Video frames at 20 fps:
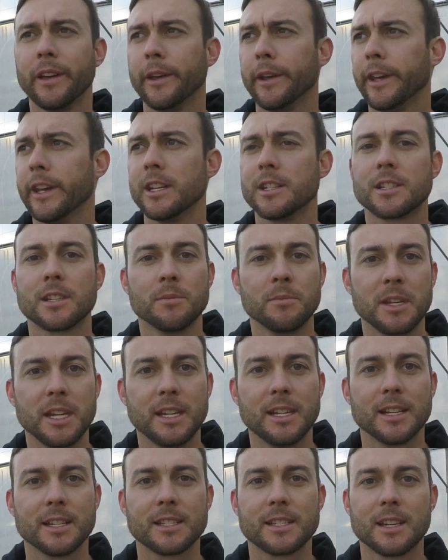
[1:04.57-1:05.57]

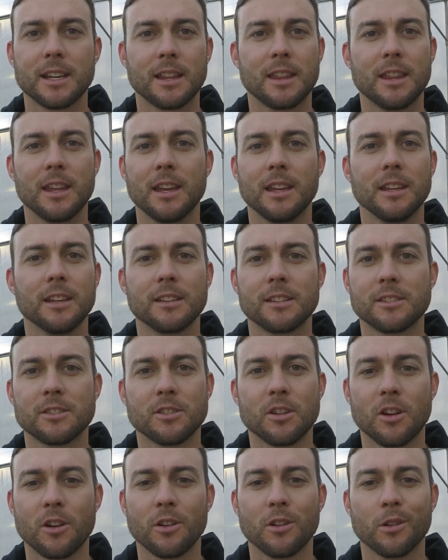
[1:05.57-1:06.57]
intermediate, there is
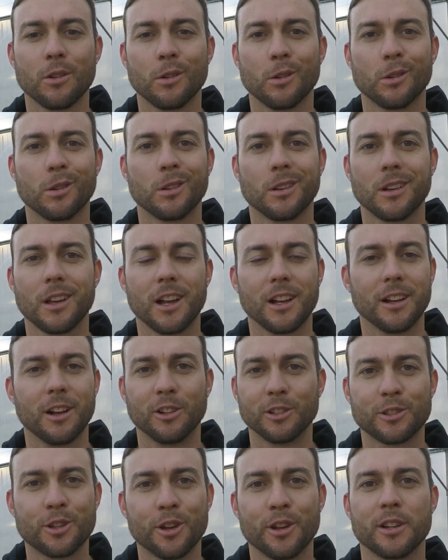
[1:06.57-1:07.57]
no
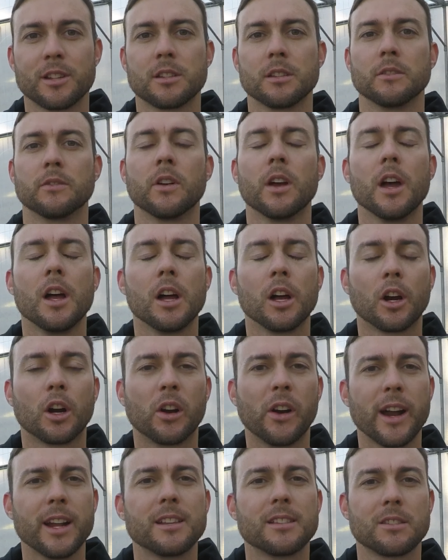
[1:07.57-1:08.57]
alternative.
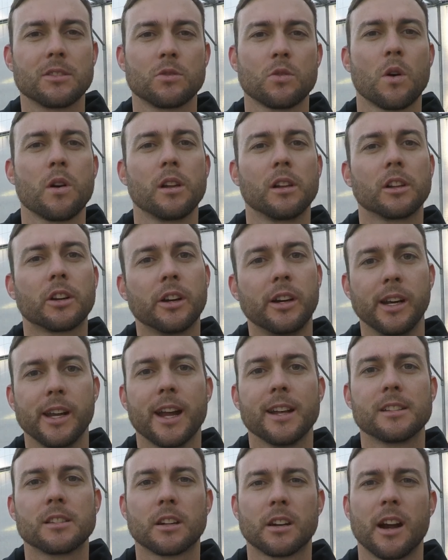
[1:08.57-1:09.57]
Great soil
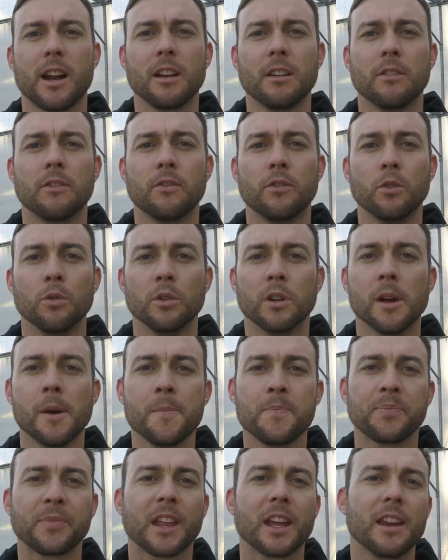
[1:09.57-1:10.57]
creates great food.
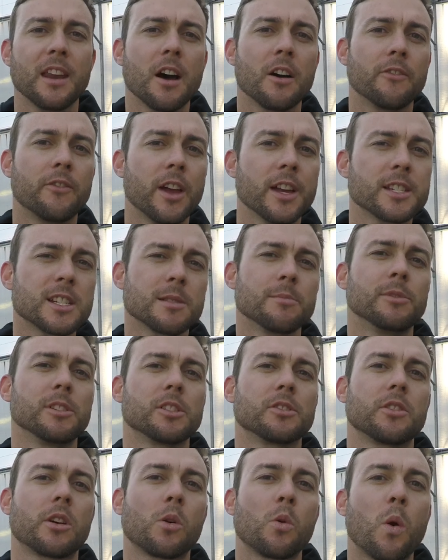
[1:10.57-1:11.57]
Now, vegetables
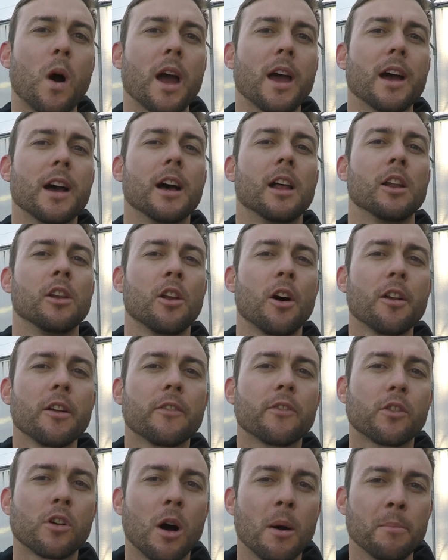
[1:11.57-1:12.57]
require a lot of
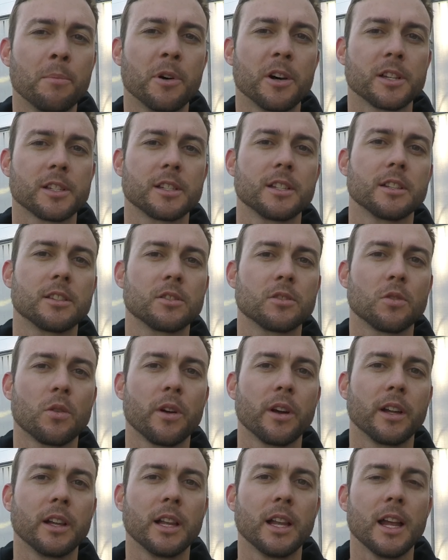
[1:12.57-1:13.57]
composted soil